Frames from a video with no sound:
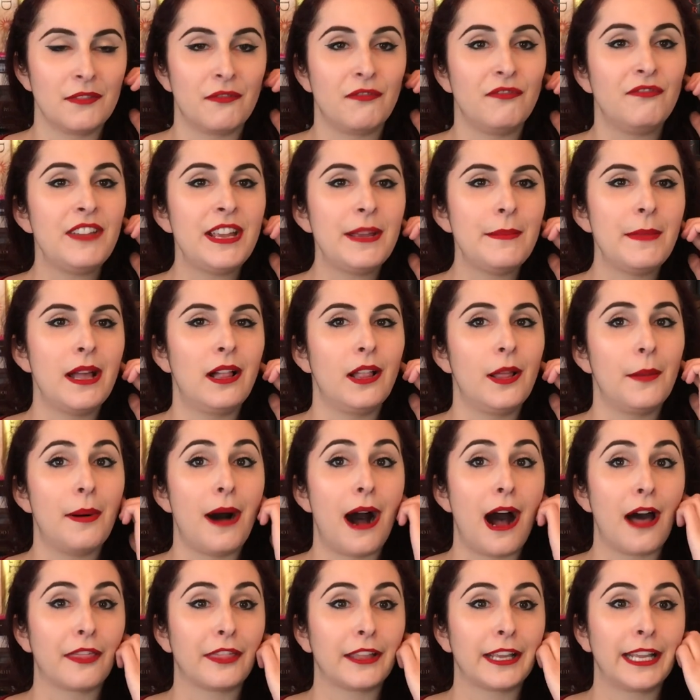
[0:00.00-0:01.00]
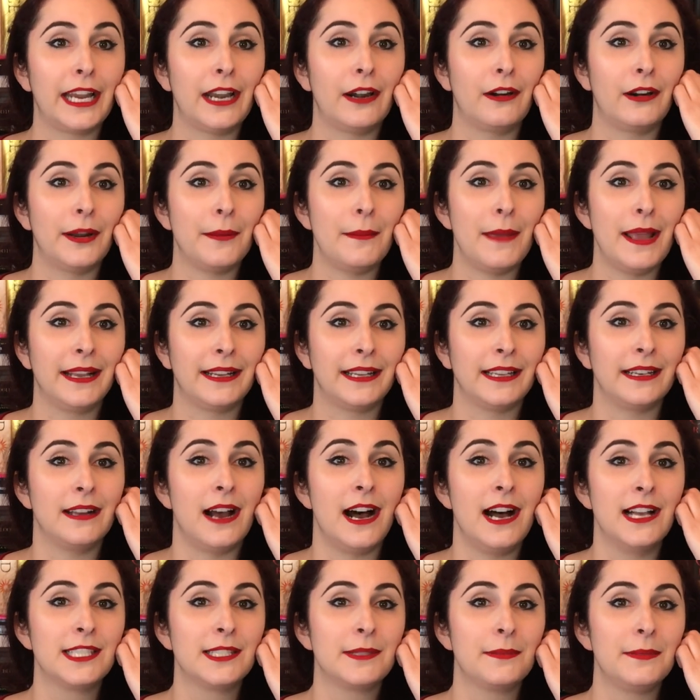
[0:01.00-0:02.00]
female apothecary making
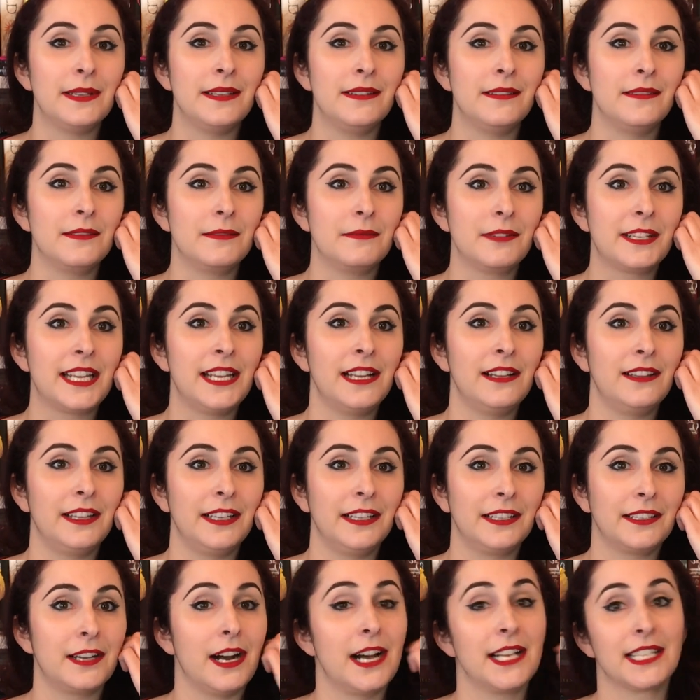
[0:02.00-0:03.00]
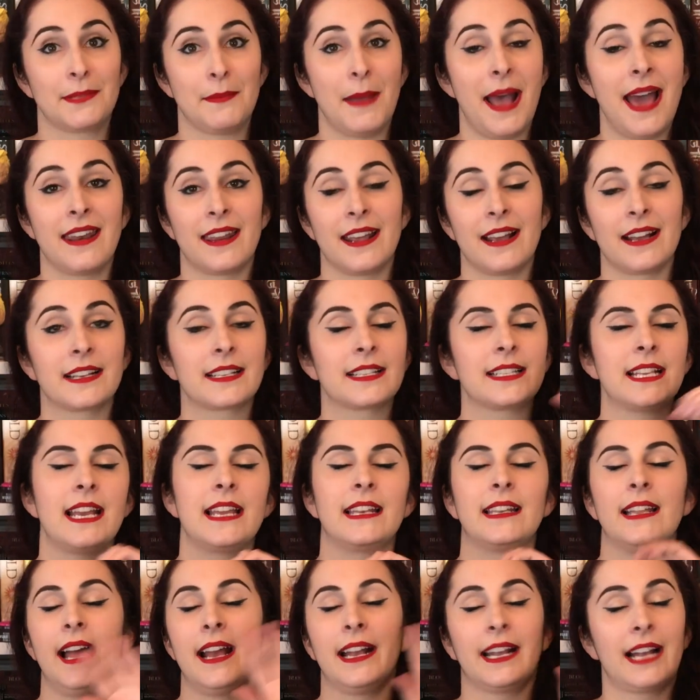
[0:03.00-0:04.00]
husband killing cosmetics,
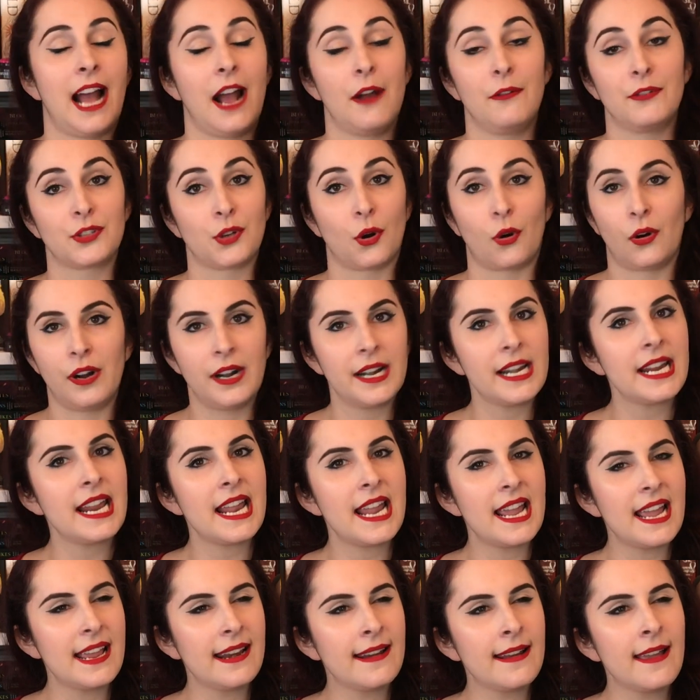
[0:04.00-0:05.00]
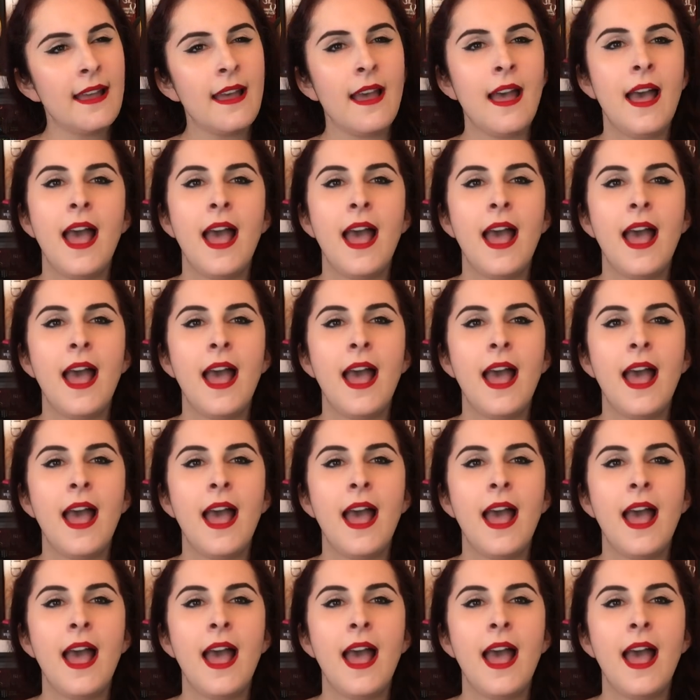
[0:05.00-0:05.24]
and like I was already in,